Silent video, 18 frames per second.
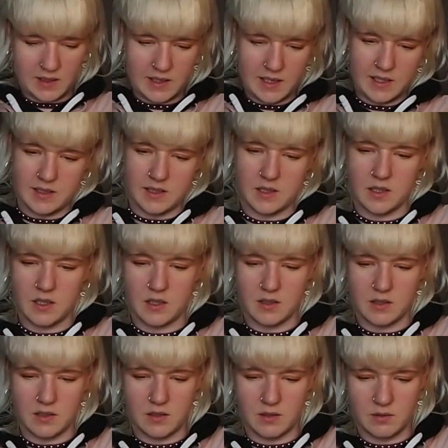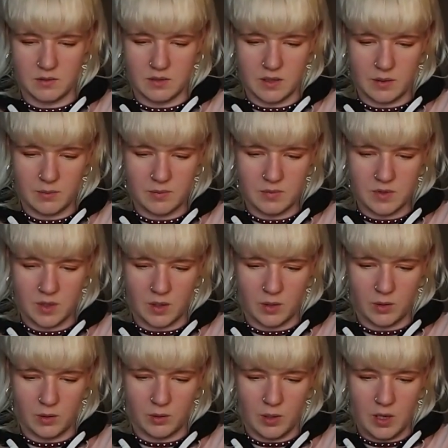Let's do some.
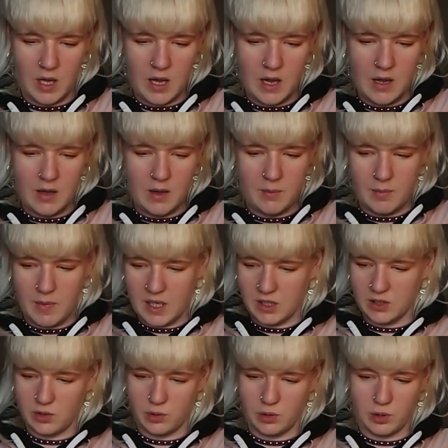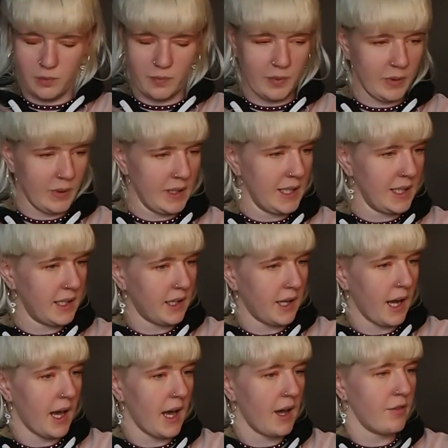So make sure you be
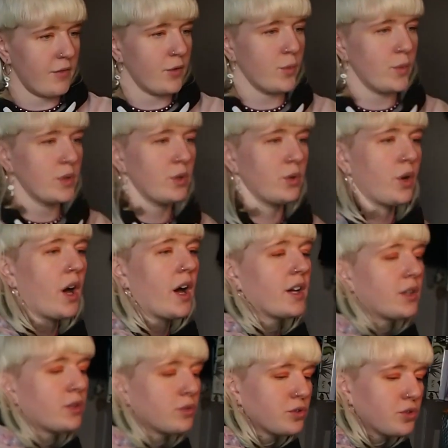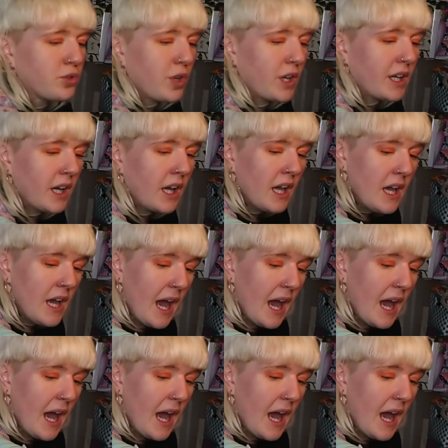careful when you're cutting your string,